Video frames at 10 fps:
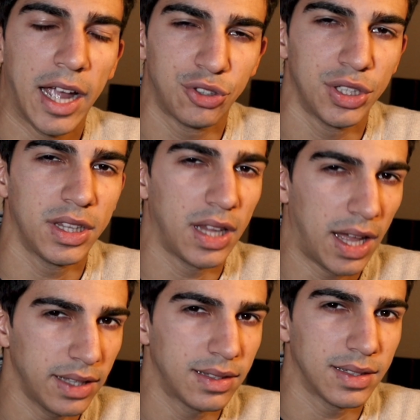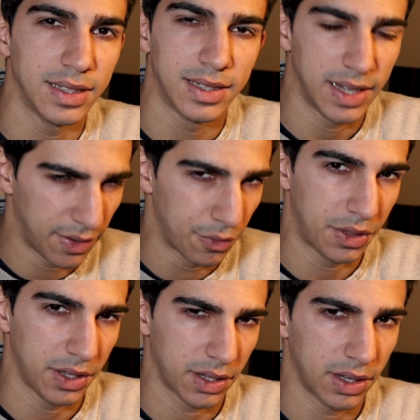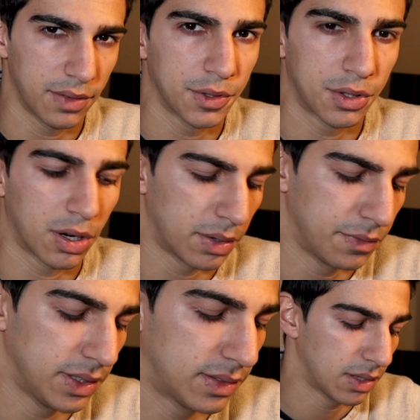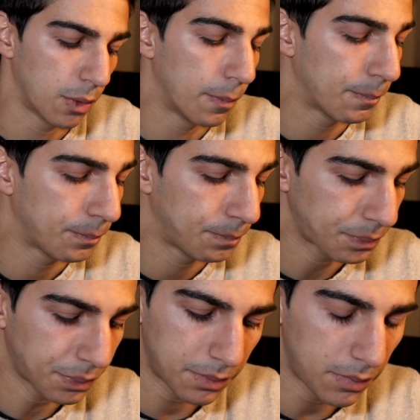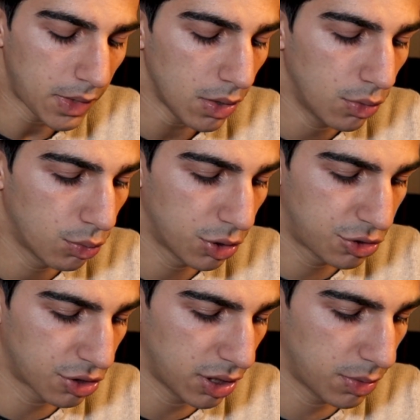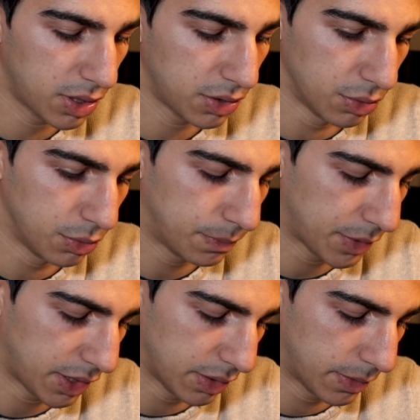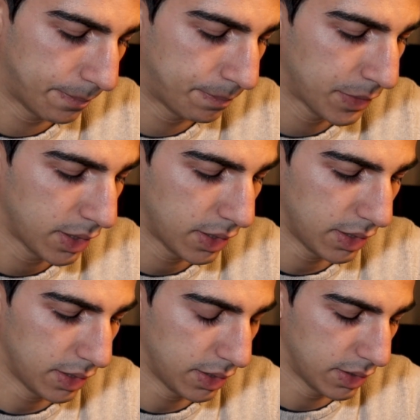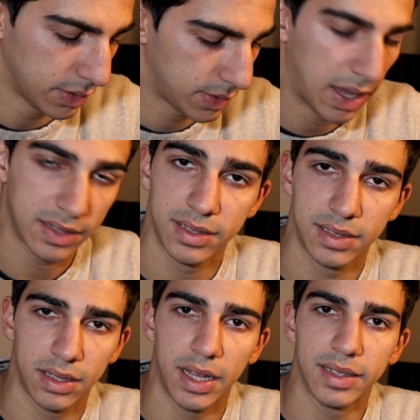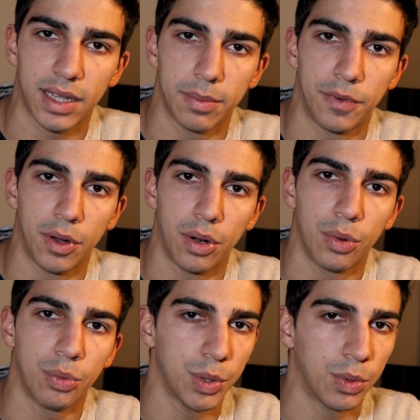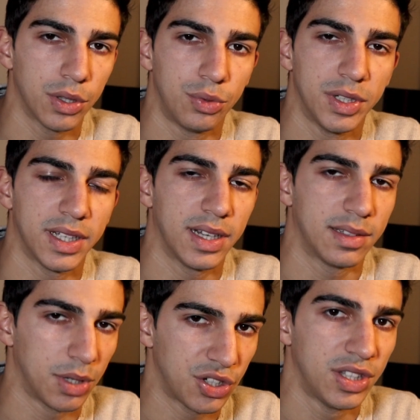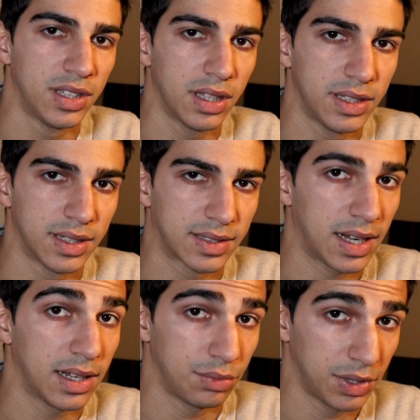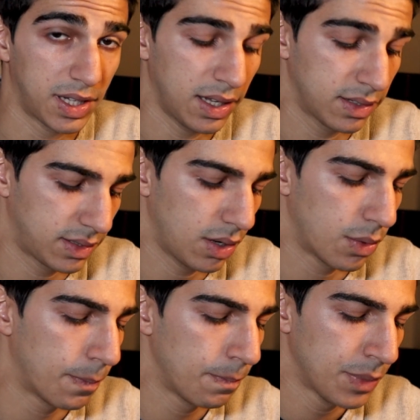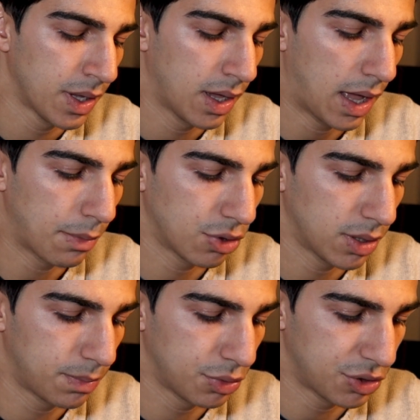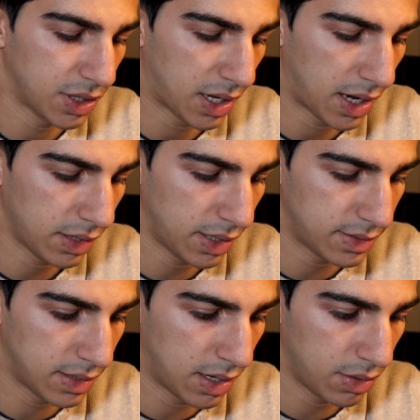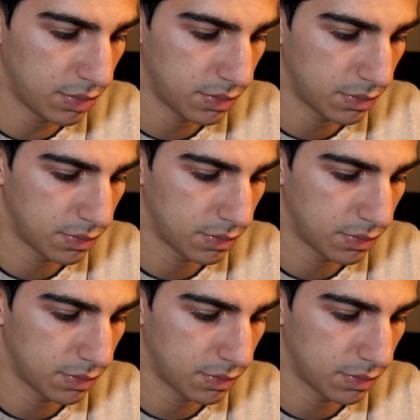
Actually, light is everything in photography. So what you're gonna want to do here is, as this is a landscape photo, we want to retain as much detail in the sky as we can. So I'm gonna push the highlights down.